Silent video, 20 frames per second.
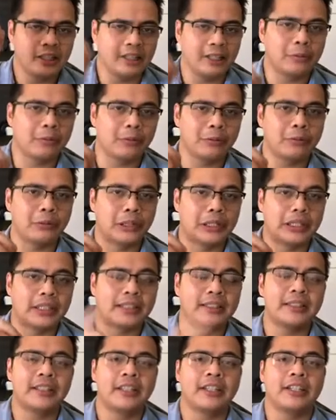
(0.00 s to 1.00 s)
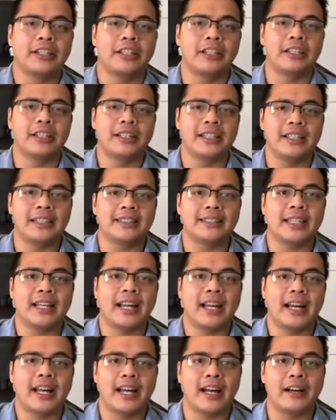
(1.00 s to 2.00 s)
number one, you need to
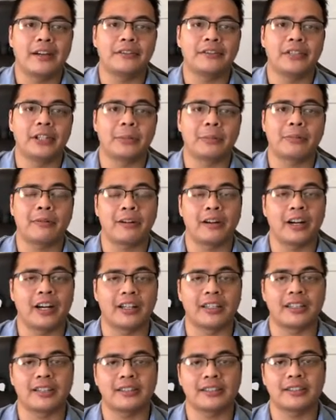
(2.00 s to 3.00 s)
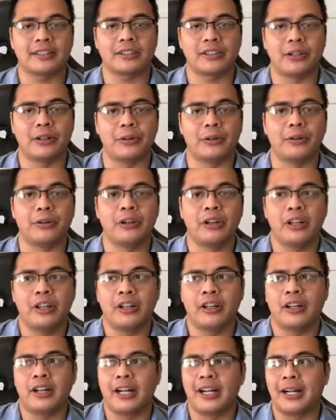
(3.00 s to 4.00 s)
have a product. So
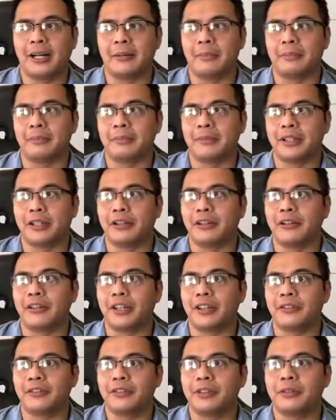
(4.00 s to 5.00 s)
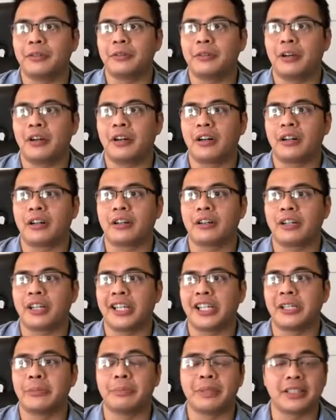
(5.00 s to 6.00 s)
if you are
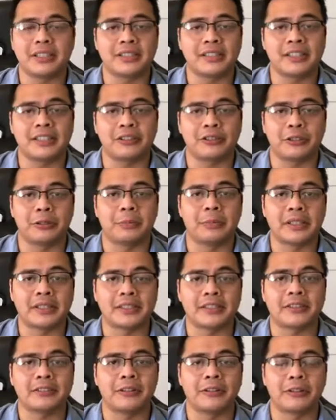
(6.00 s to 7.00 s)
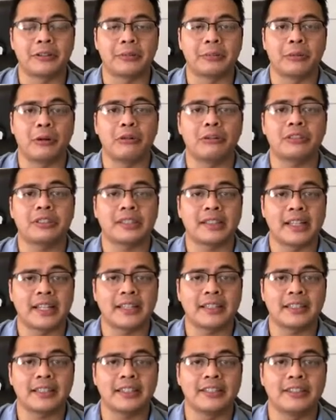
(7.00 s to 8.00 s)
in business, you're a business owner, most
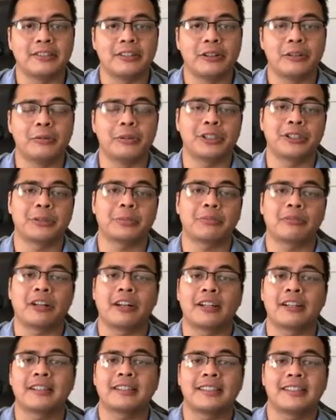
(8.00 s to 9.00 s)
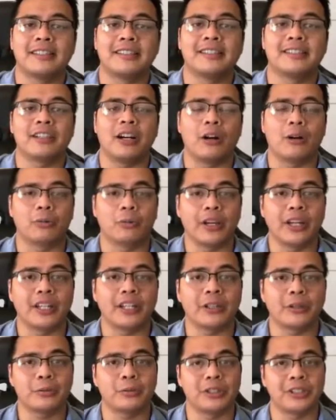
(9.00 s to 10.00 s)
likely you know what your product is
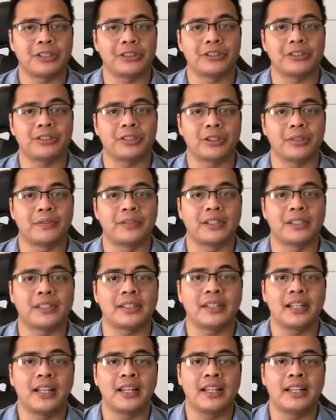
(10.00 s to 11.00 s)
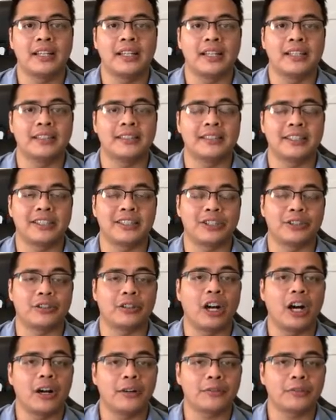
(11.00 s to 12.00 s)
already or what your service is that
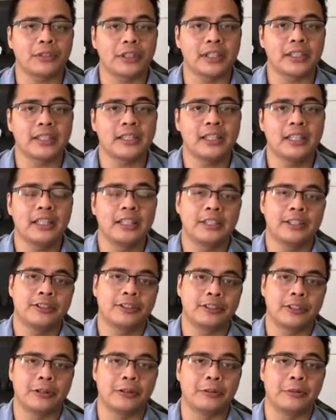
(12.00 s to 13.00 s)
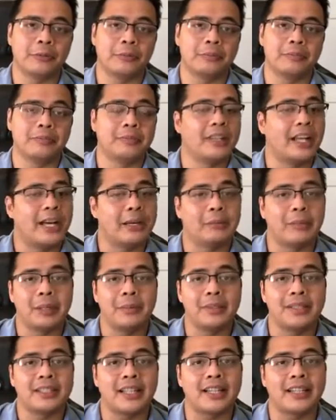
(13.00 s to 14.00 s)
you're offering. So that
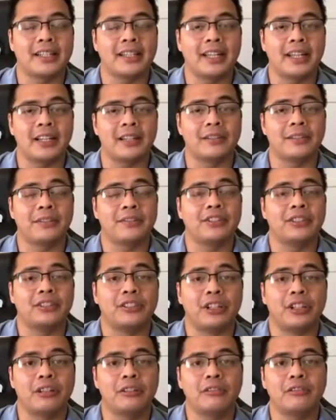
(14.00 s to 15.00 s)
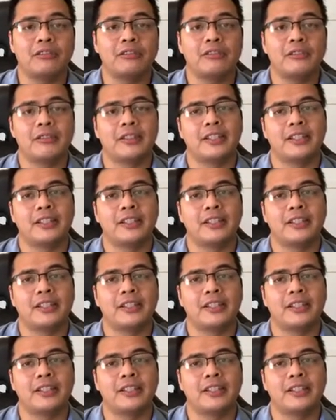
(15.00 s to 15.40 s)
may be taken care of. If you don't,